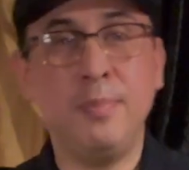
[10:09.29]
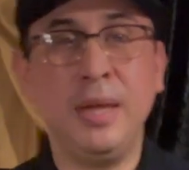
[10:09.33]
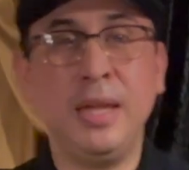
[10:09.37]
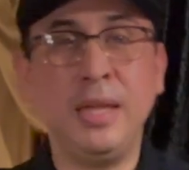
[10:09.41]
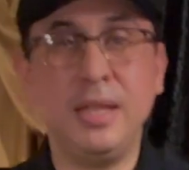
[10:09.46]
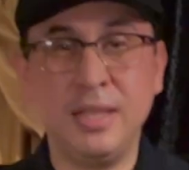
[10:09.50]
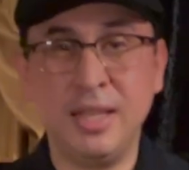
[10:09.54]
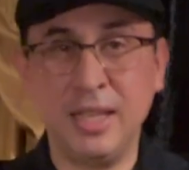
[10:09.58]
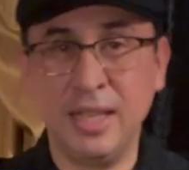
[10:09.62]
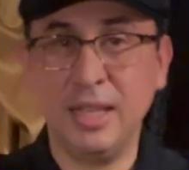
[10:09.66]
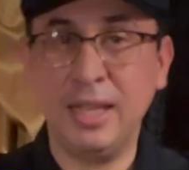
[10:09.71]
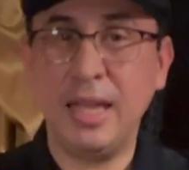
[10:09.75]
being
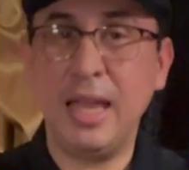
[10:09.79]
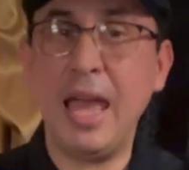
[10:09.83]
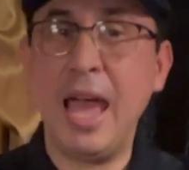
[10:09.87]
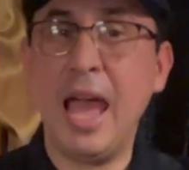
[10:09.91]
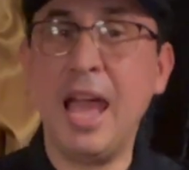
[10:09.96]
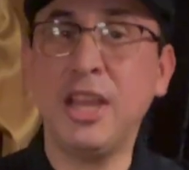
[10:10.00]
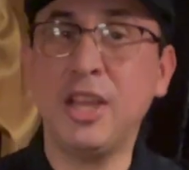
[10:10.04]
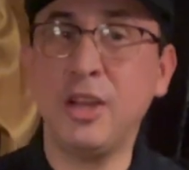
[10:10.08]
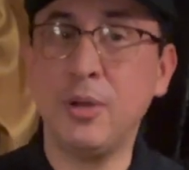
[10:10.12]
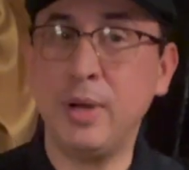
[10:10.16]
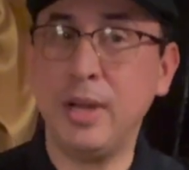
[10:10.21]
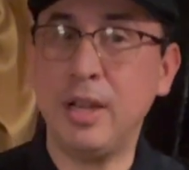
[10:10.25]

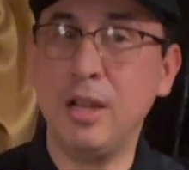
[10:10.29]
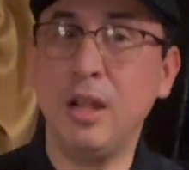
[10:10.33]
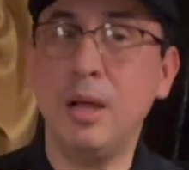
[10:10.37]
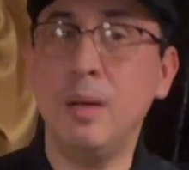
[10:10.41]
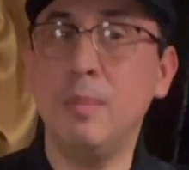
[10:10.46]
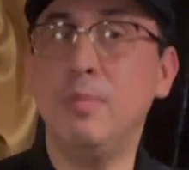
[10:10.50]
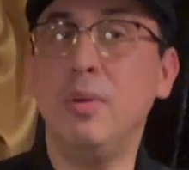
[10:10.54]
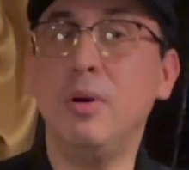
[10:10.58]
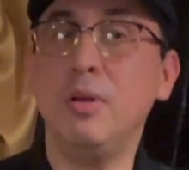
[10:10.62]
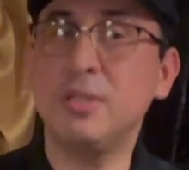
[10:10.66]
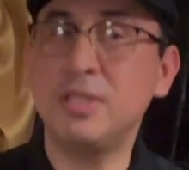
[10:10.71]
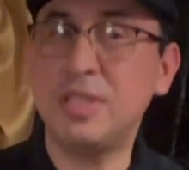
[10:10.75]
accurate
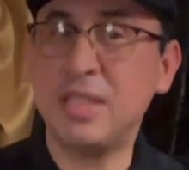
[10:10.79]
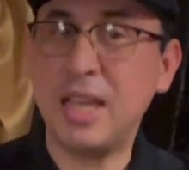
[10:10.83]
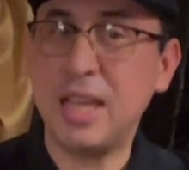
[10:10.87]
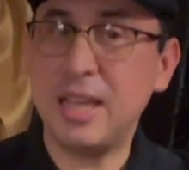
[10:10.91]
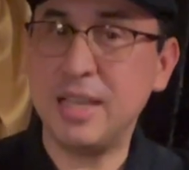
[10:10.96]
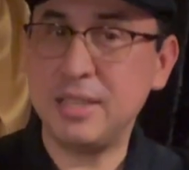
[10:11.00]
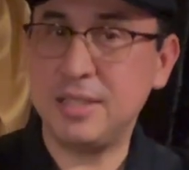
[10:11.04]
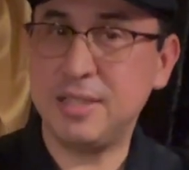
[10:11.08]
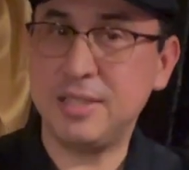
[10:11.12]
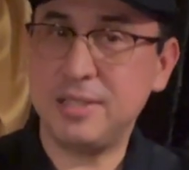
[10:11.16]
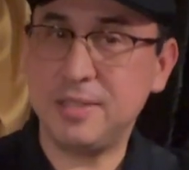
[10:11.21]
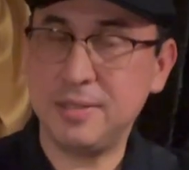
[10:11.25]
on both
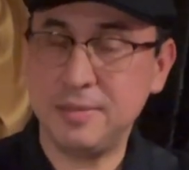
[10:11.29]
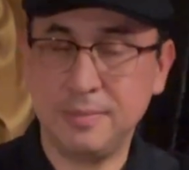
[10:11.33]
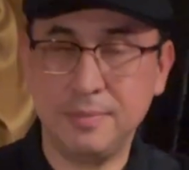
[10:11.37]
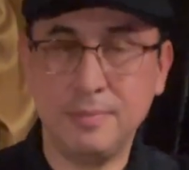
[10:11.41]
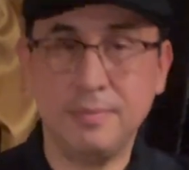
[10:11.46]
sides.